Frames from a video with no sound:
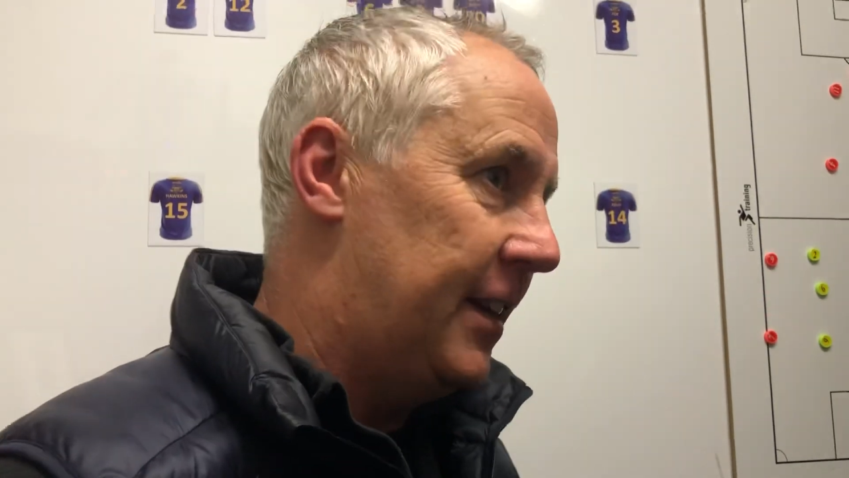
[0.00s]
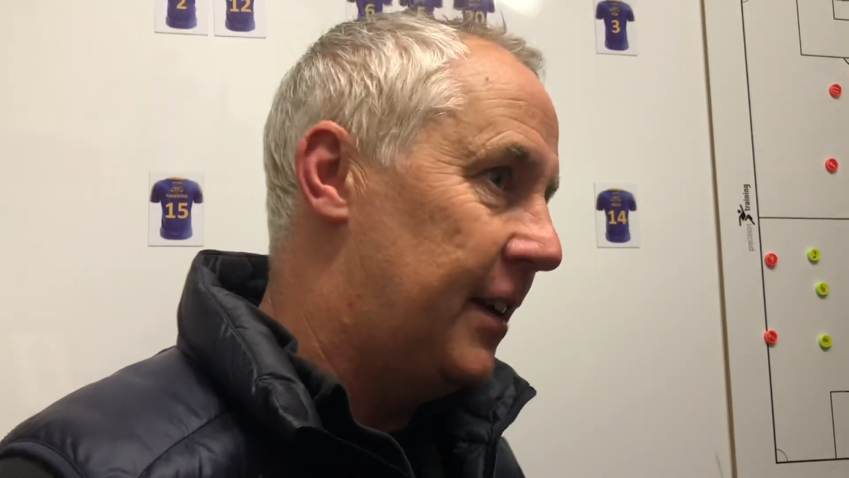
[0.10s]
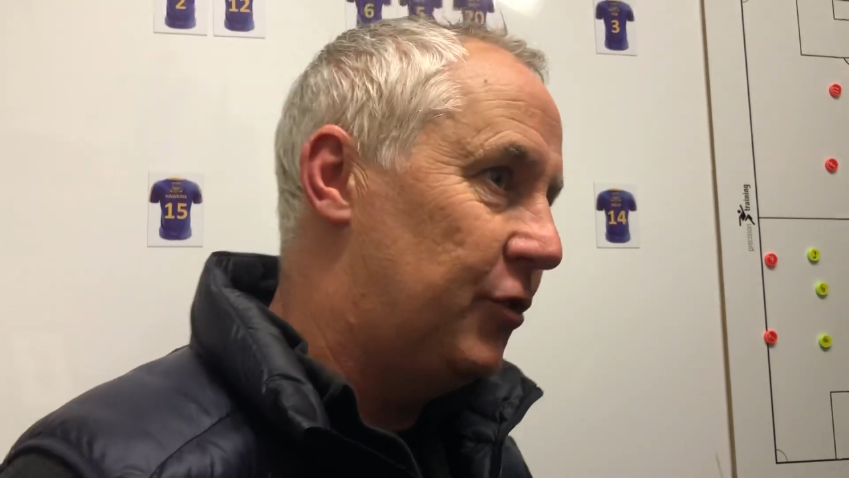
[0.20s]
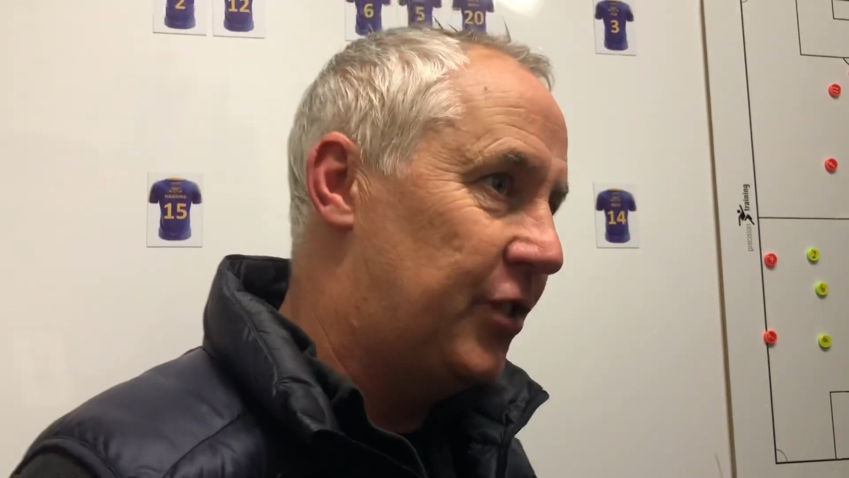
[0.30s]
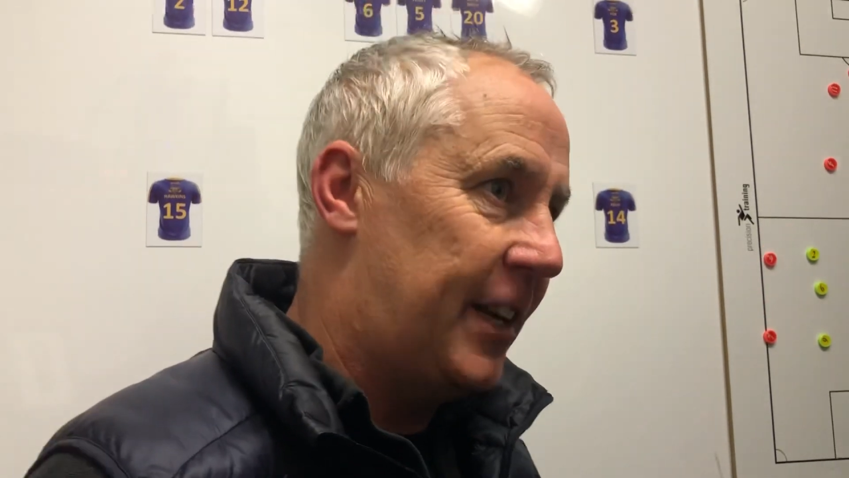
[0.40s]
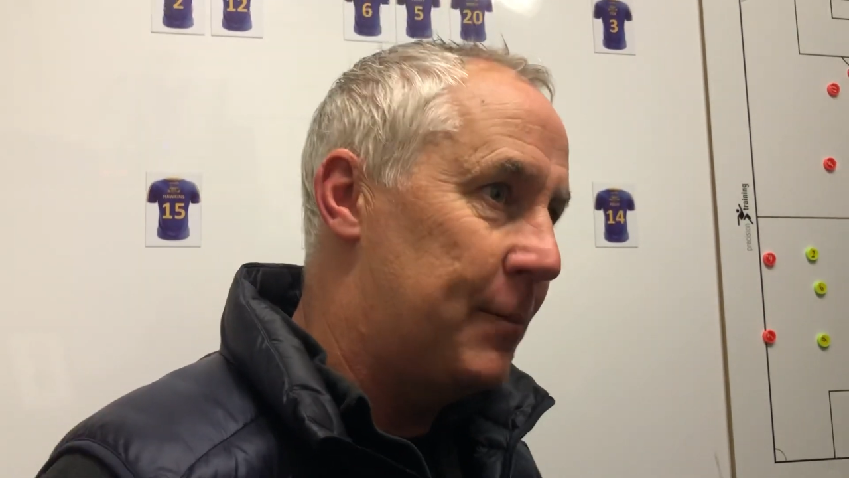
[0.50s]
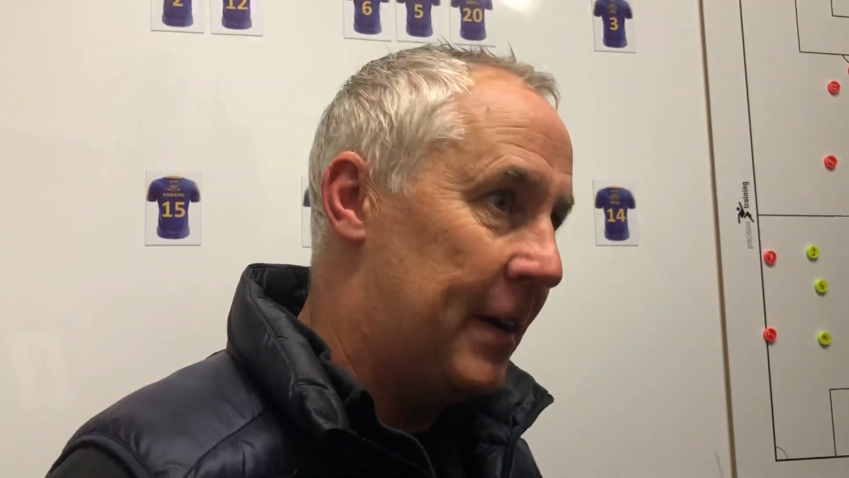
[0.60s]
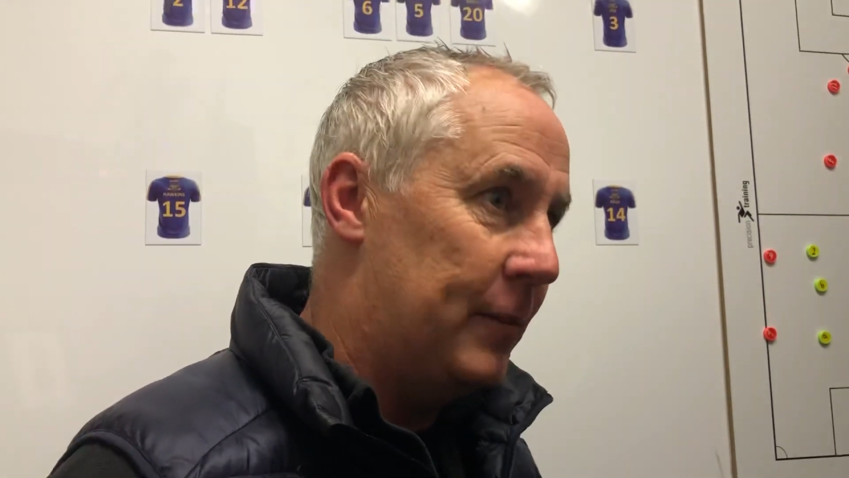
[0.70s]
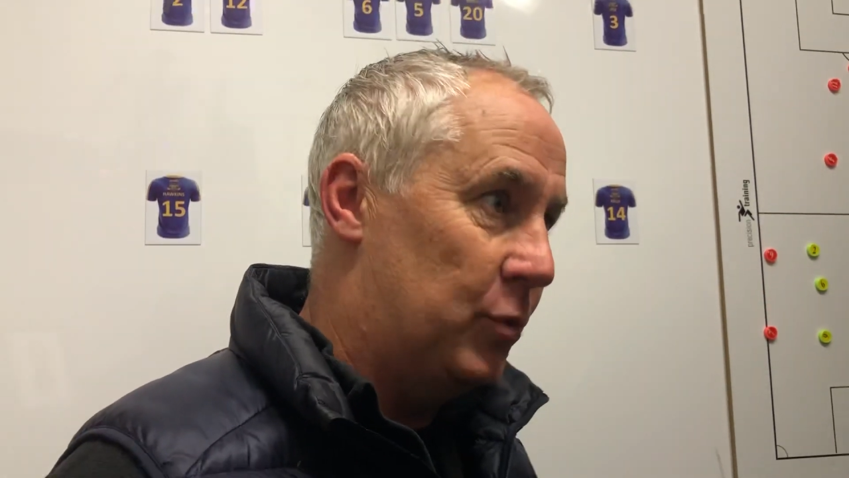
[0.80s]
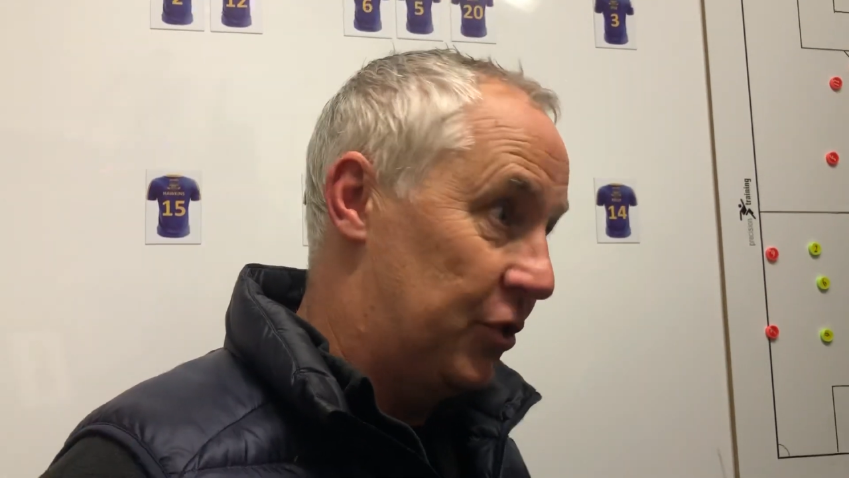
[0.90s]
You know, Sully
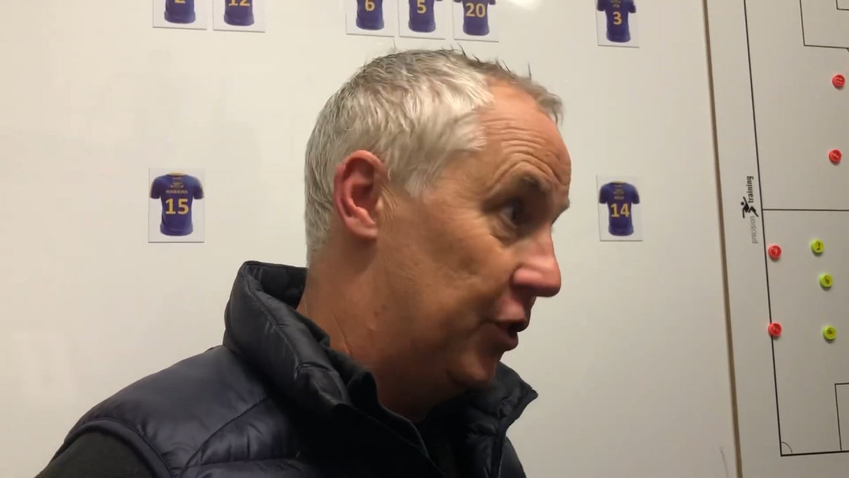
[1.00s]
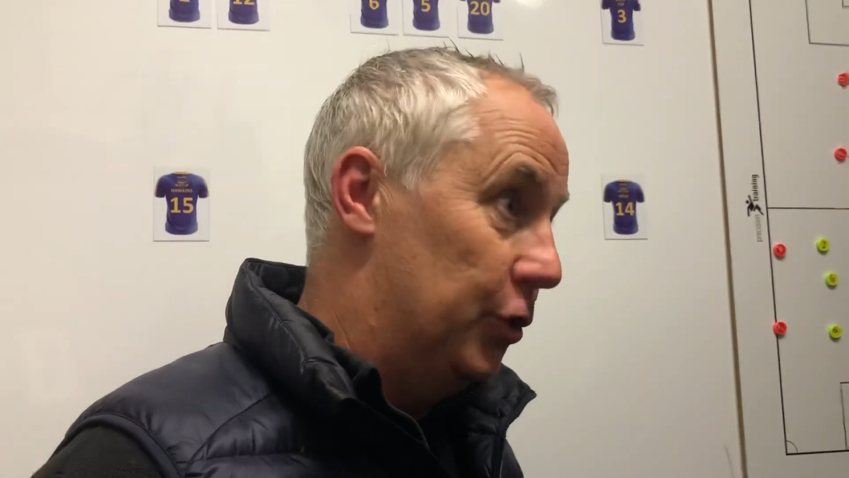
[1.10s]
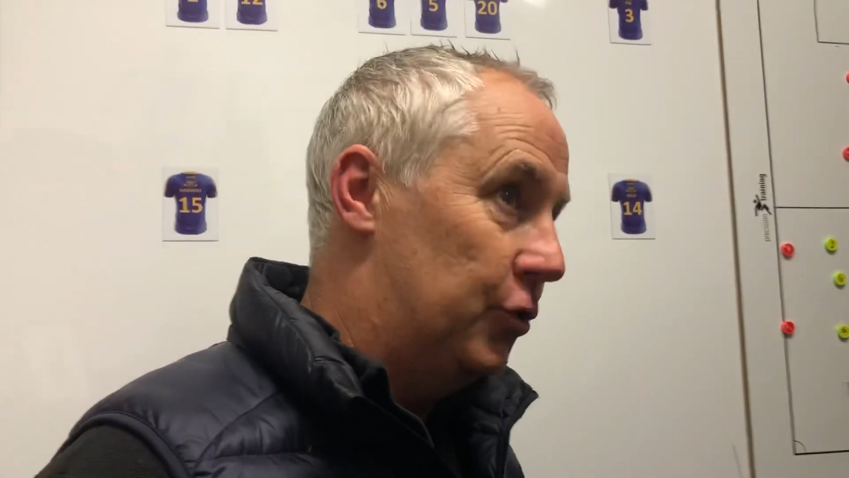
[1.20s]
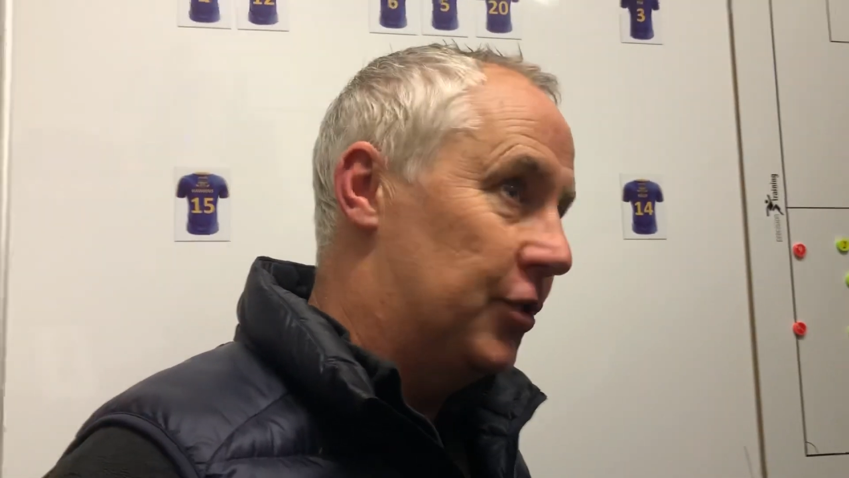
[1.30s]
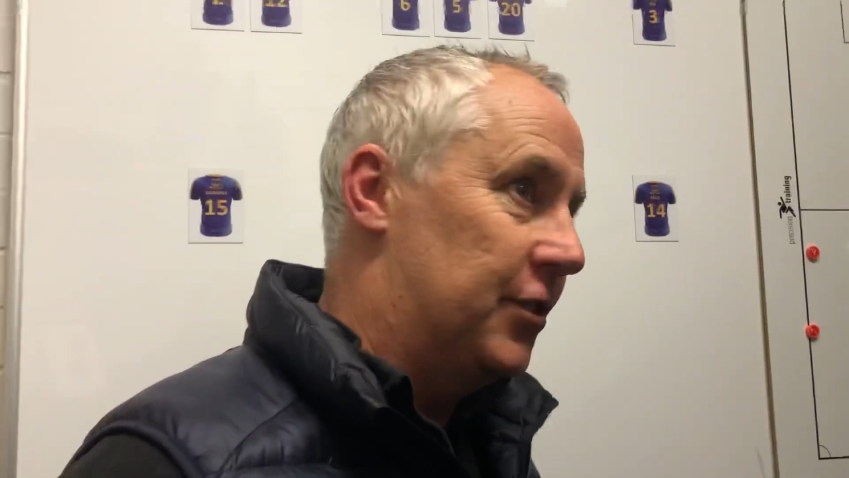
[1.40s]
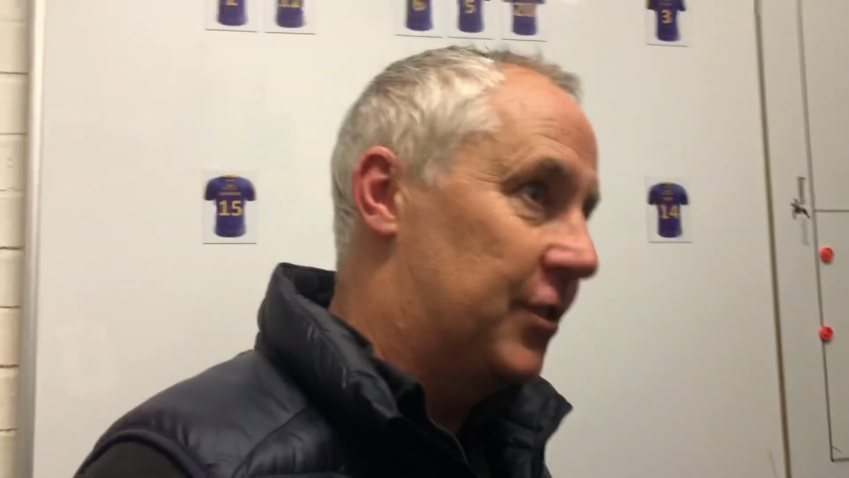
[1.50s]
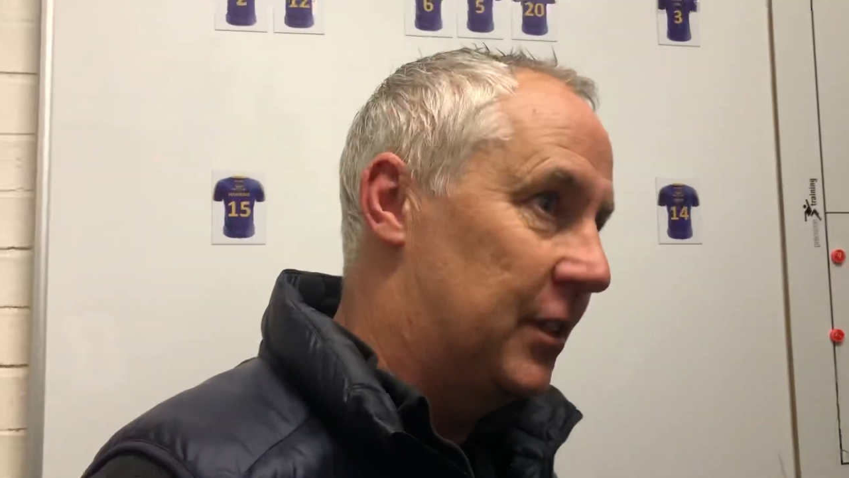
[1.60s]
Mate was a nuisance,